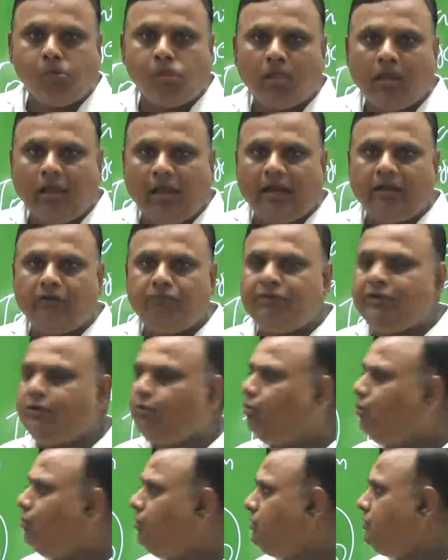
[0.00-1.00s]
and we
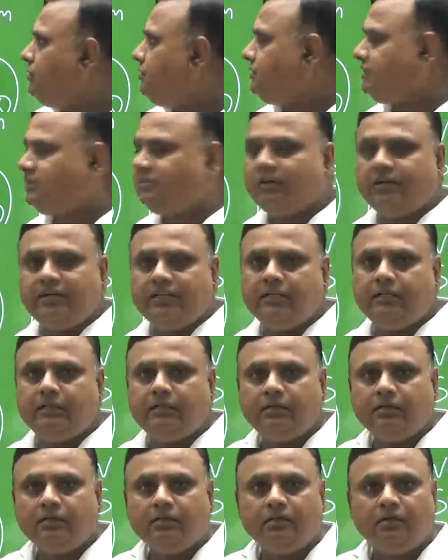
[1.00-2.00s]
don't study
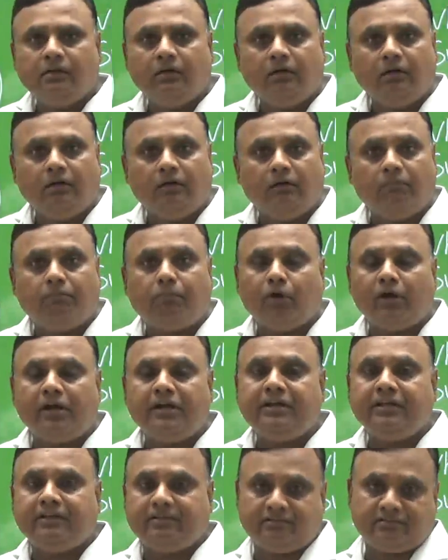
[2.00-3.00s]

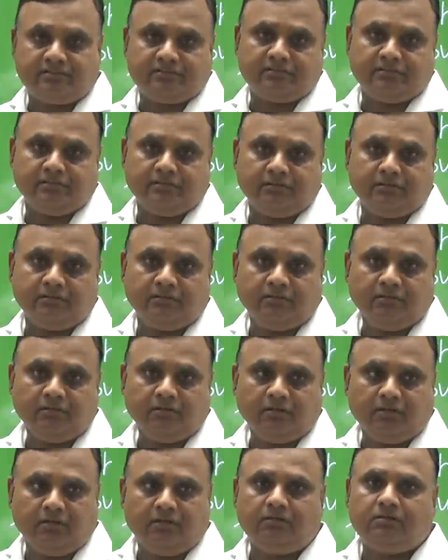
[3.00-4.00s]
politics
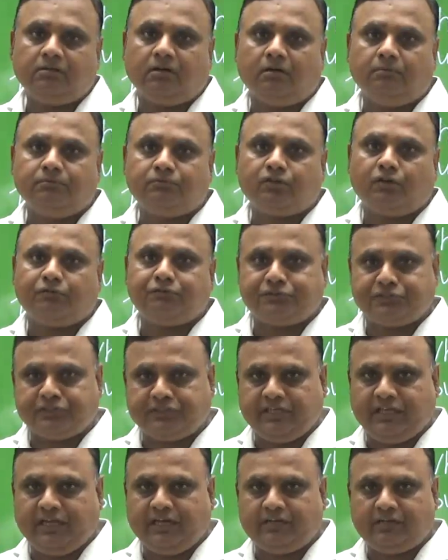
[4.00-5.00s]
in terms of
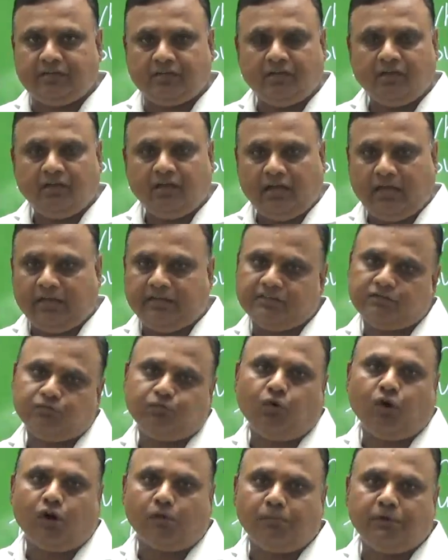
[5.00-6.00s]
state and its
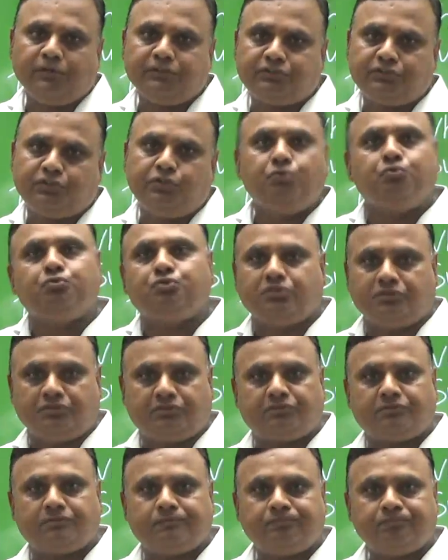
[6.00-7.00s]
formal
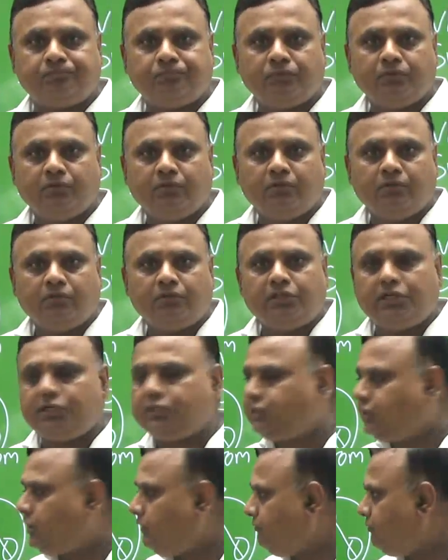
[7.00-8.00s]
institutions. The
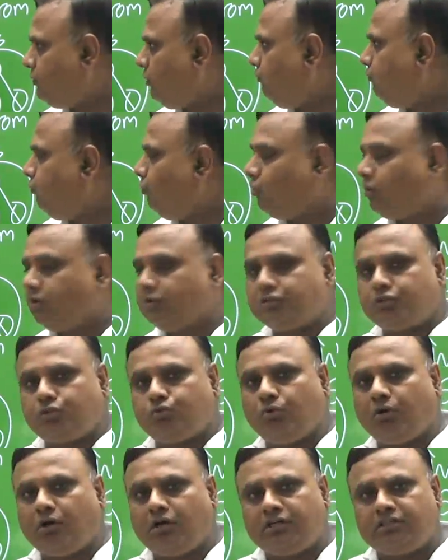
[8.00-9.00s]
shift of focus
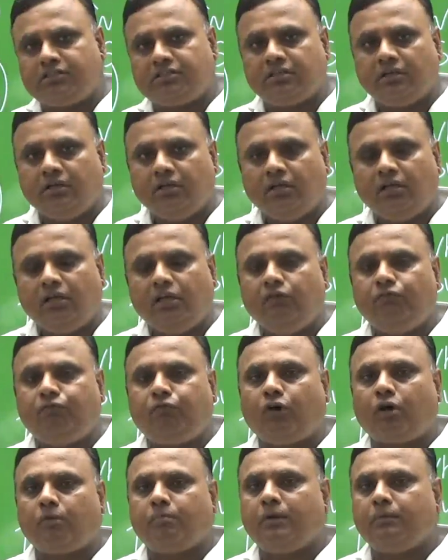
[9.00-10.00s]
towards
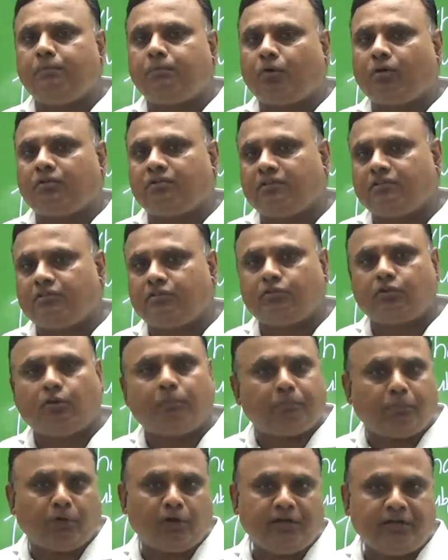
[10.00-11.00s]
informal processes
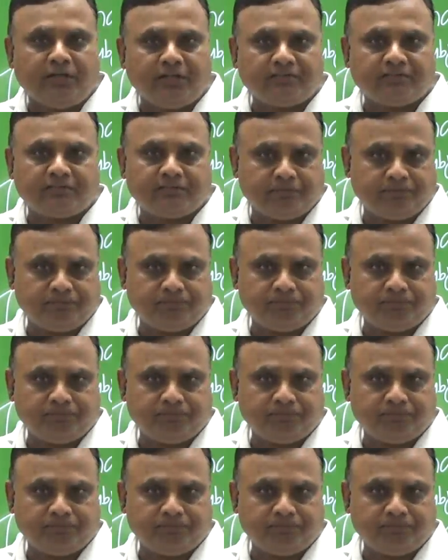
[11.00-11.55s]
of politics.